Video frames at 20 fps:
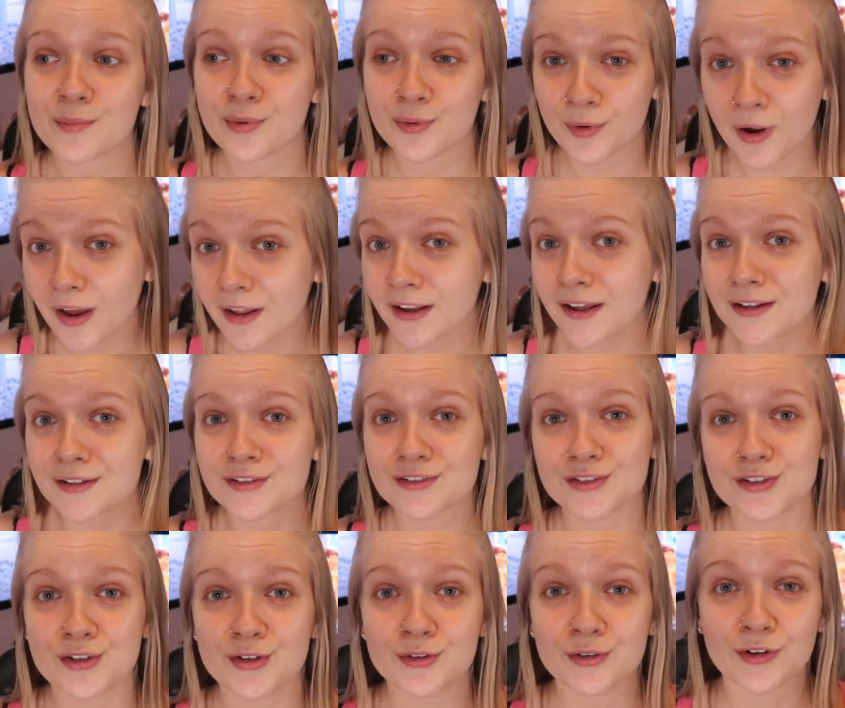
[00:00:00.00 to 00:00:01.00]
product
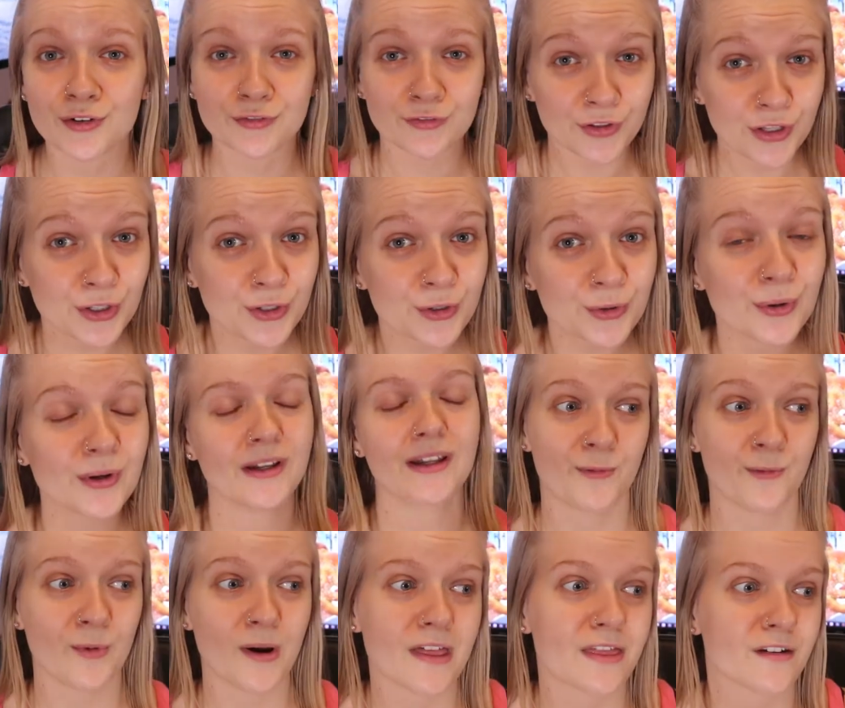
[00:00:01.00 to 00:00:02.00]
to review,
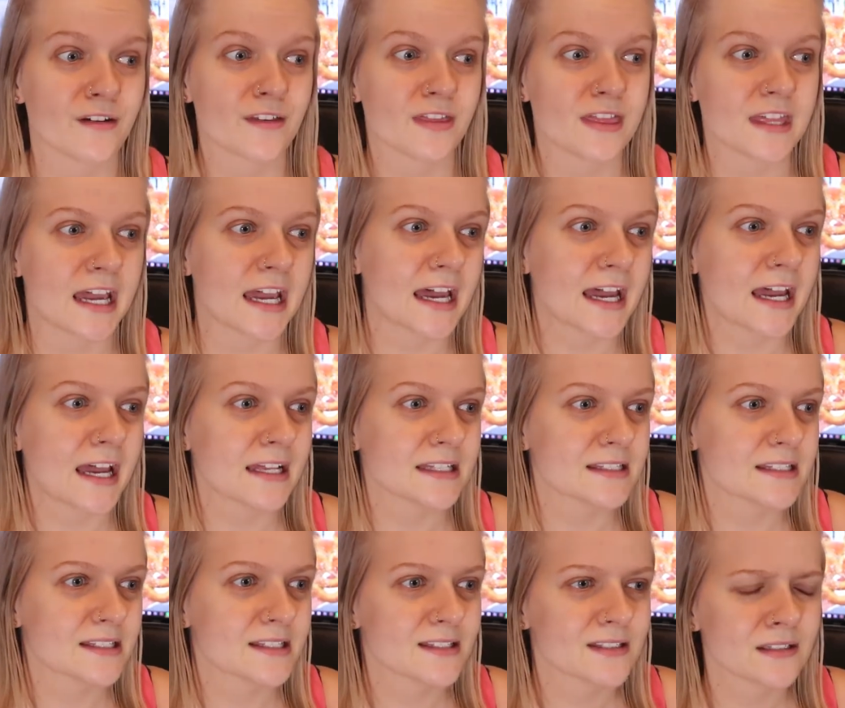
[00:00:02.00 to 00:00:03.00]
whether
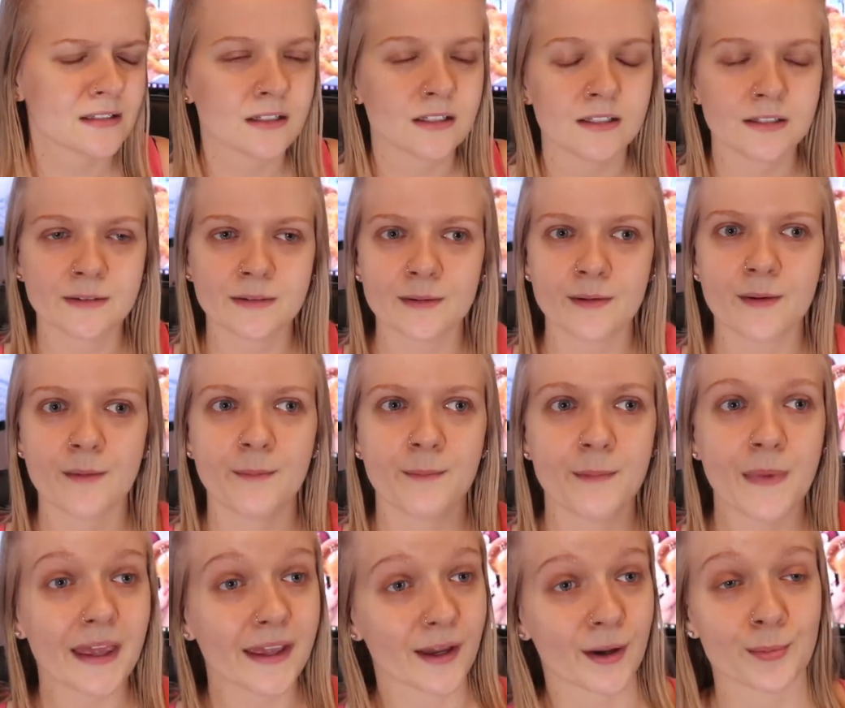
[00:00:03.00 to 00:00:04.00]
that's
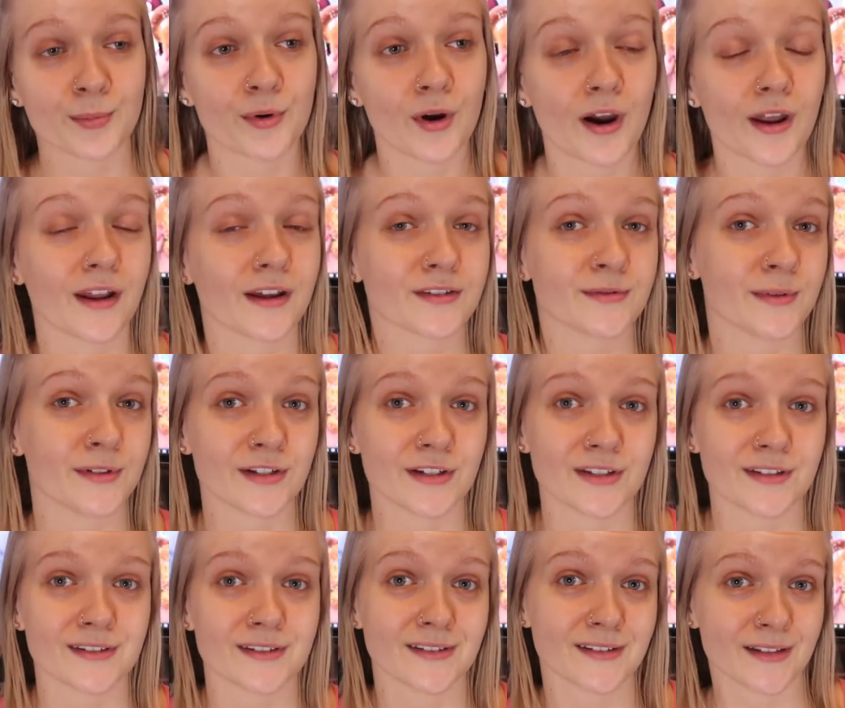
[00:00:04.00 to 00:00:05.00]
makeup products, which
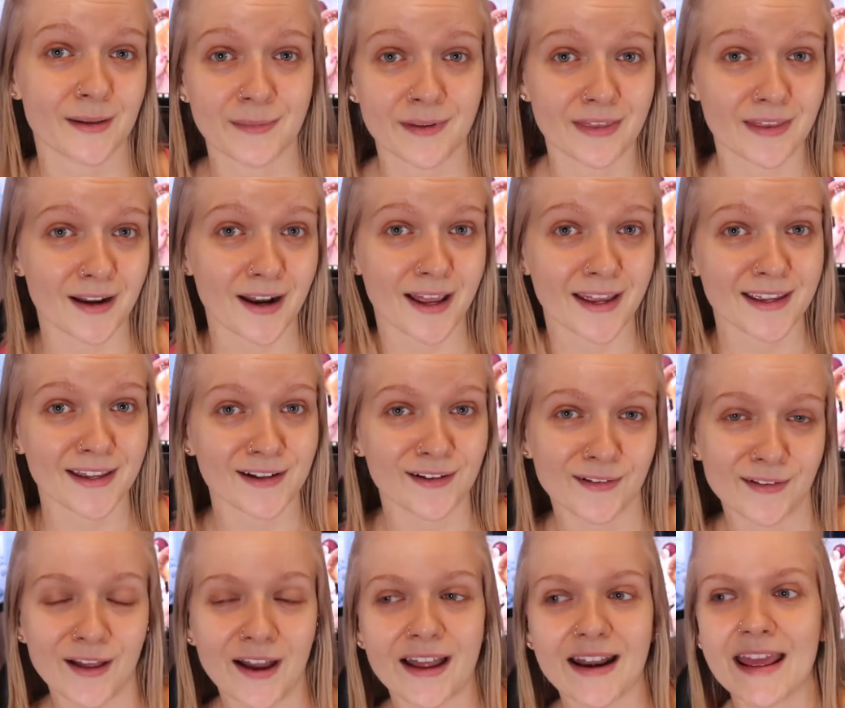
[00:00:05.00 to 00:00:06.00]
is something that I get a
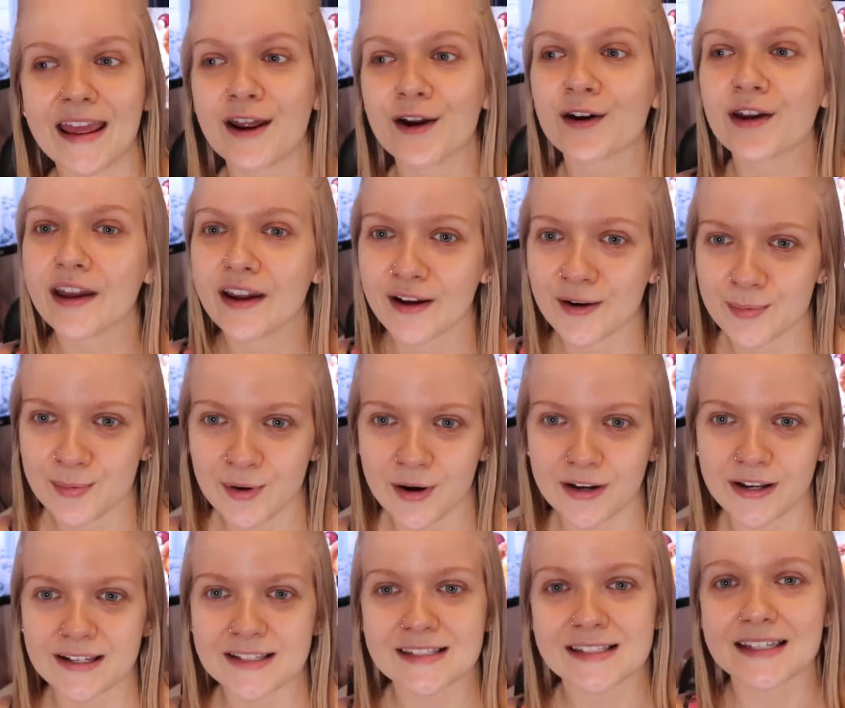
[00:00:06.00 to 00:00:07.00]
lot, hair care
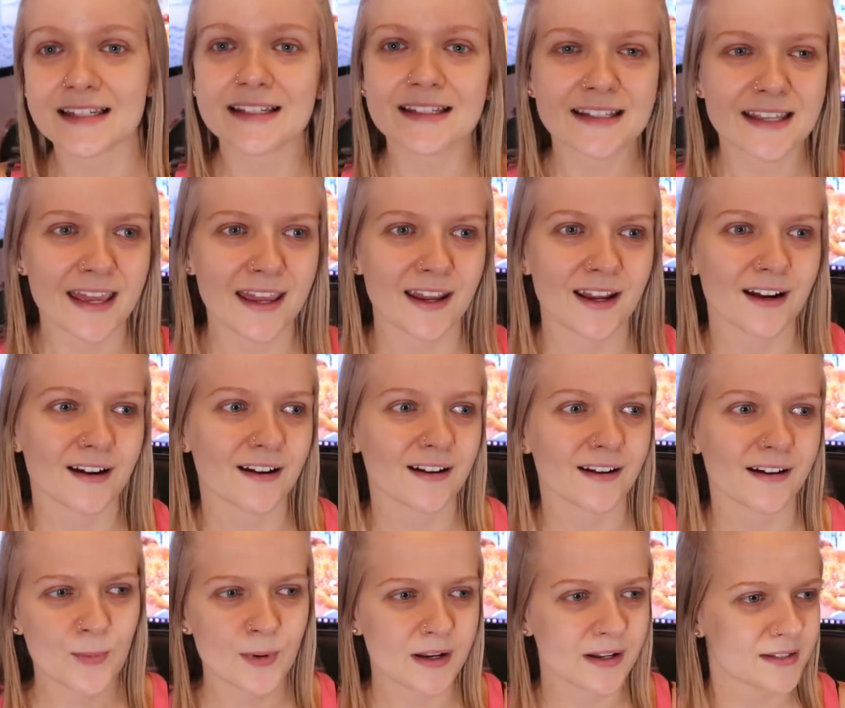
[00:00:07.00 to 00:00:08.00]
products, skincare,
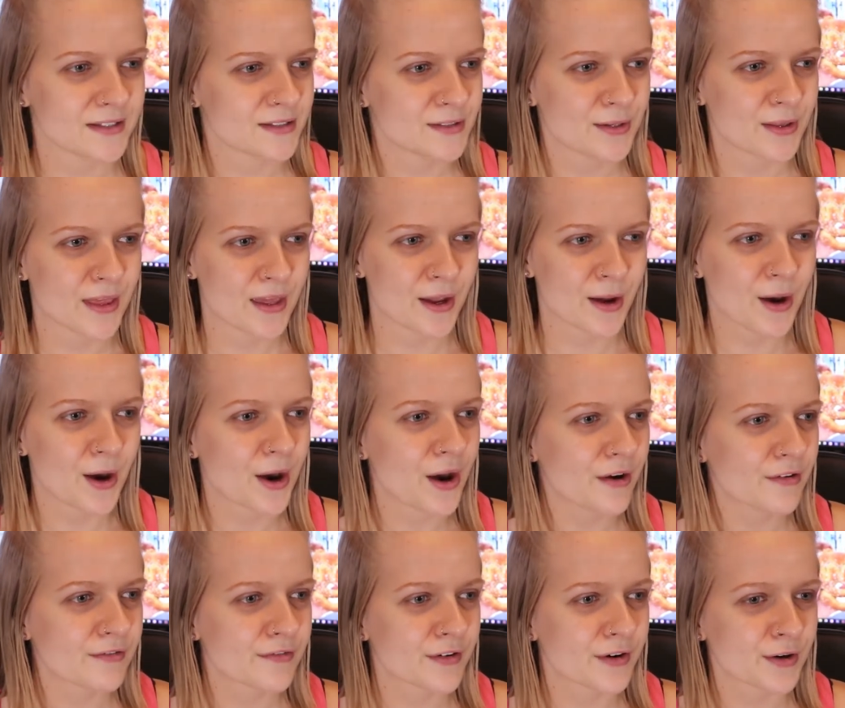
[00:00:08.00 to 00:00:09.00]
what else do they
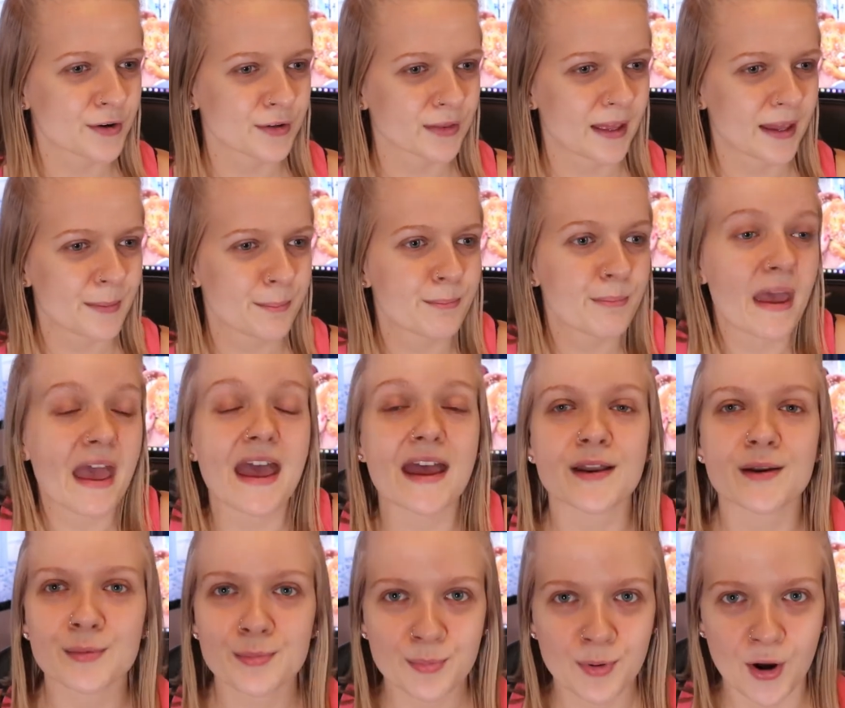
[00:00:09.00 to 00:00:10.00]
offer, like
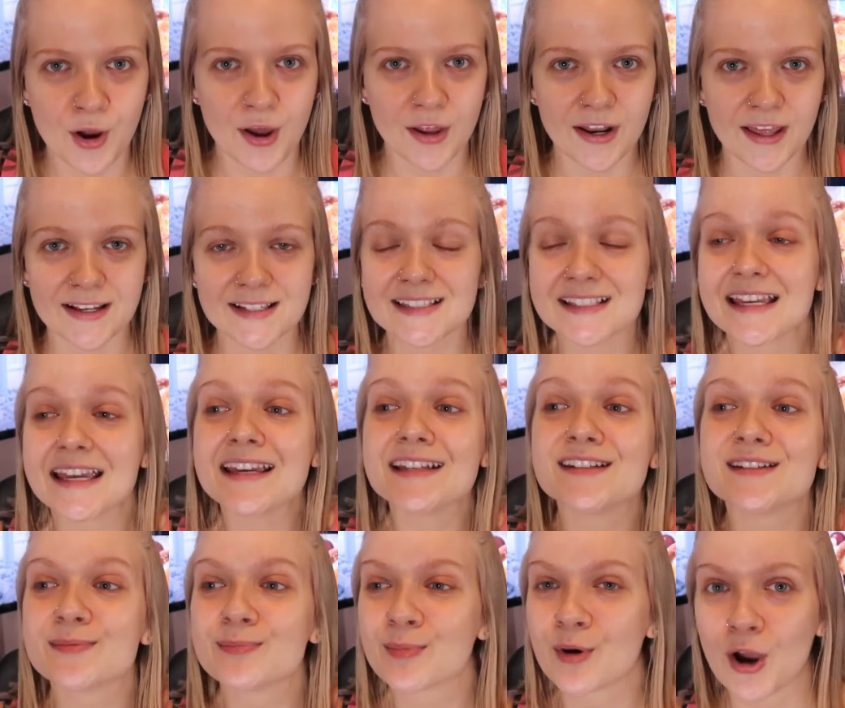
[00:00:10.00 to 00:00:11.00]
pet products,
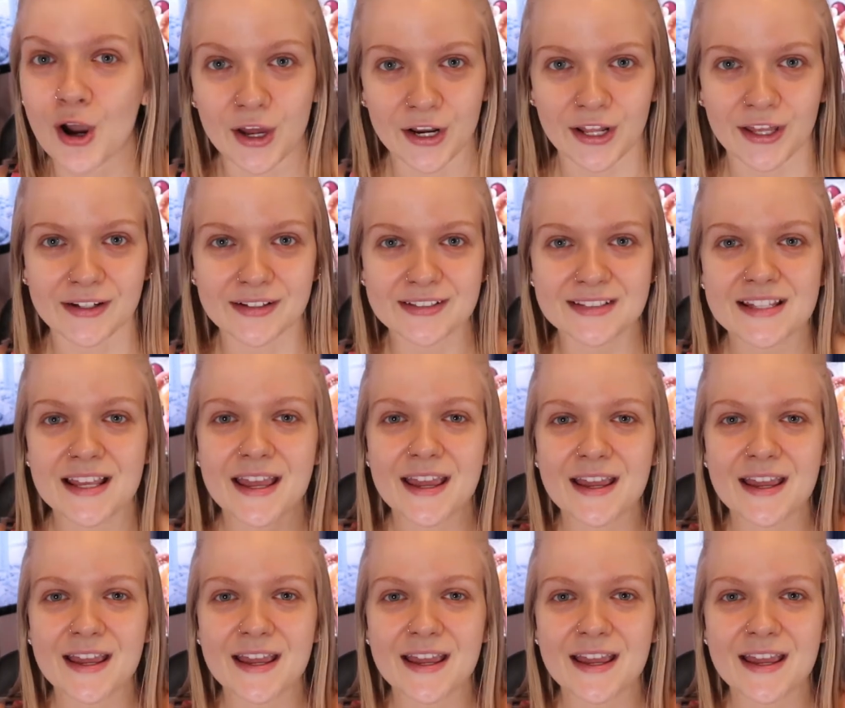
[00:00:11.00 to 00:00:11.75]
kids products,